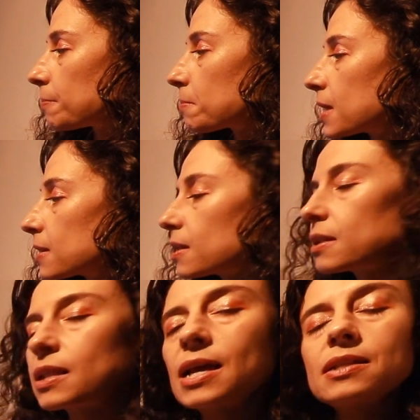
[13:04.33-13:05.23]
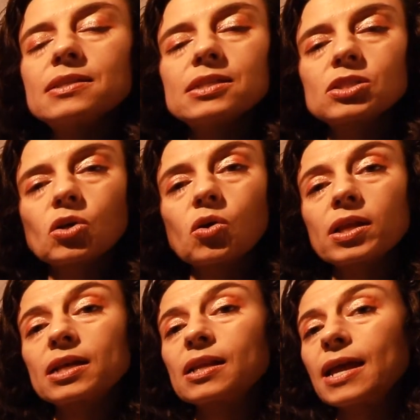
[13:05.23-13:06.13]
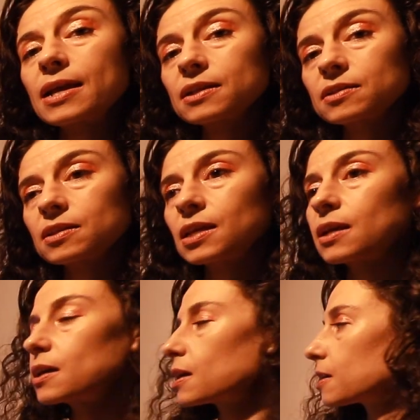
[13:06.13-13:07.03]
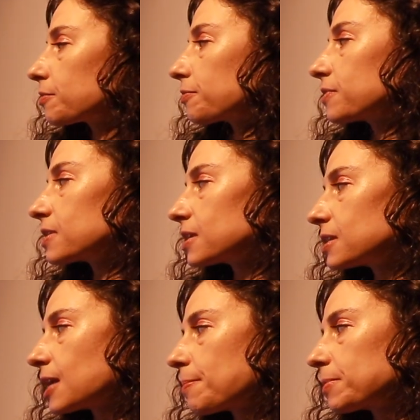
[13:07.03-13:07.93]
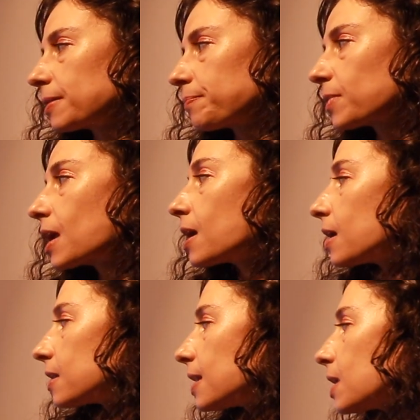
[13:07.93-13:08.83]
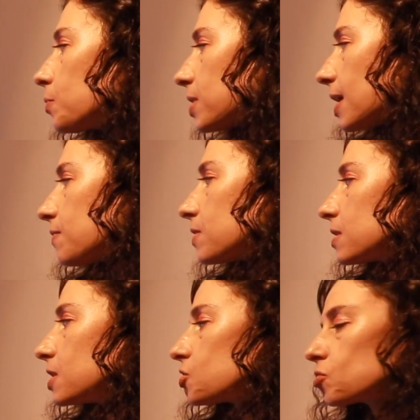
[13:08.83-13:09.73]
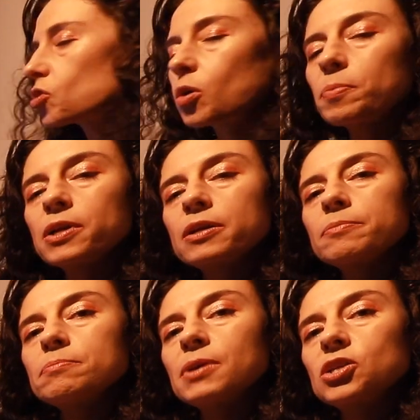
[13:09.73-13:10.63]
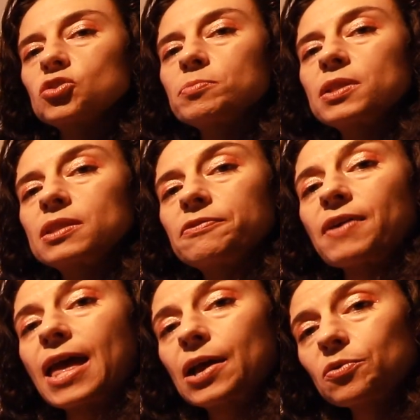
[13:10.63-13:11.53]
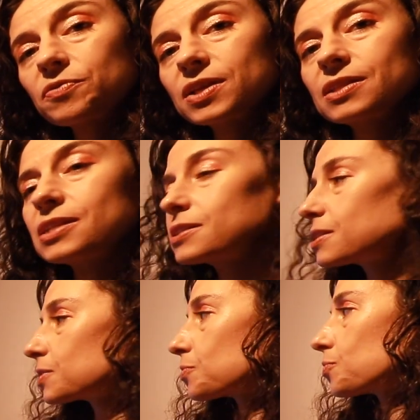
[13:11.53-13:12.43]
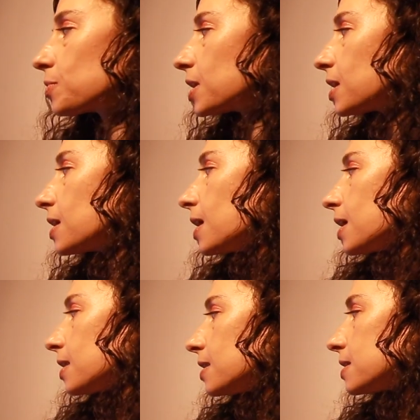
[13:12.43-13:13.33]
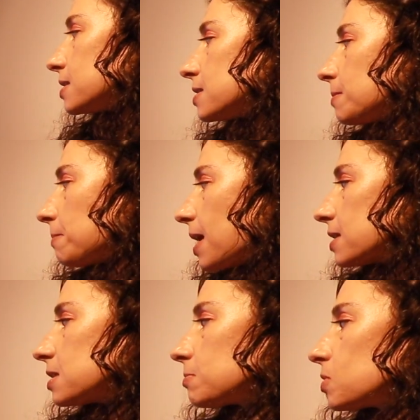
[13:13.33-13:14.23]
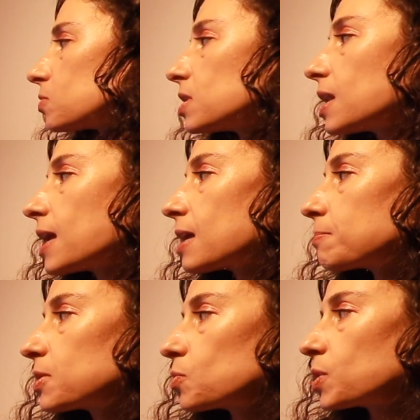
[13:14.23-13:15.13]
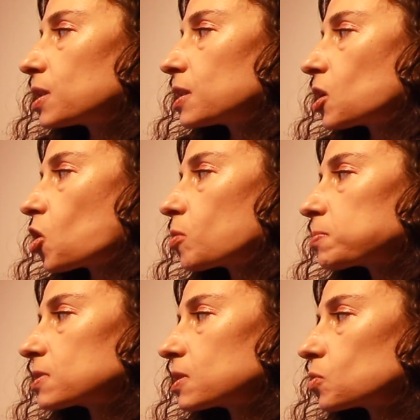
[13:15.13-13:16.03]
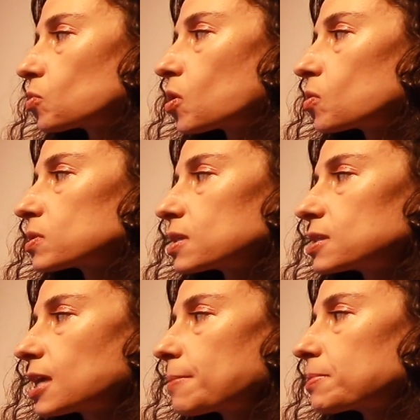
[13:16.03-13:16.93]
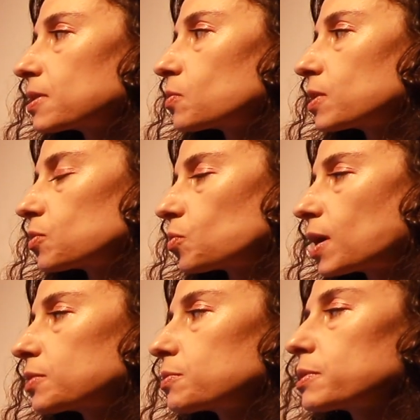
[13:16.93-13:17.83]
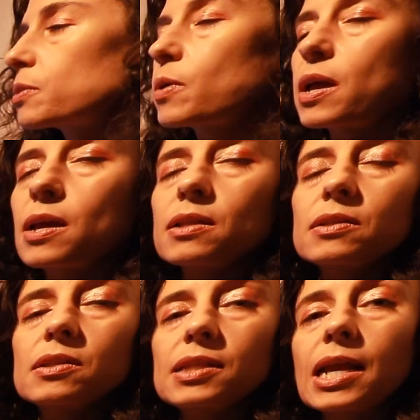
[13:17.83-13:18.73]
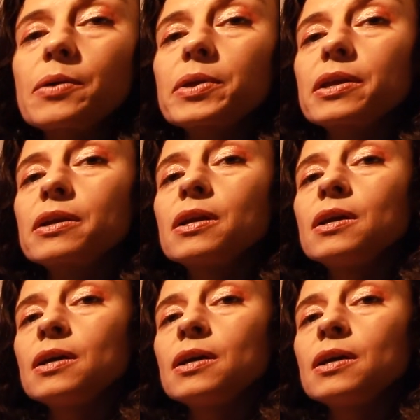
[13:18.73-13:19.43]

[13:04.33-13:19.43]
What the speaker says: mid and late systolic lengthening of the septum. Then we have the tissue Doppler measurement of LV dyssynchrony. This is the maximal delay between the opposite walls, septal and lateral and anterior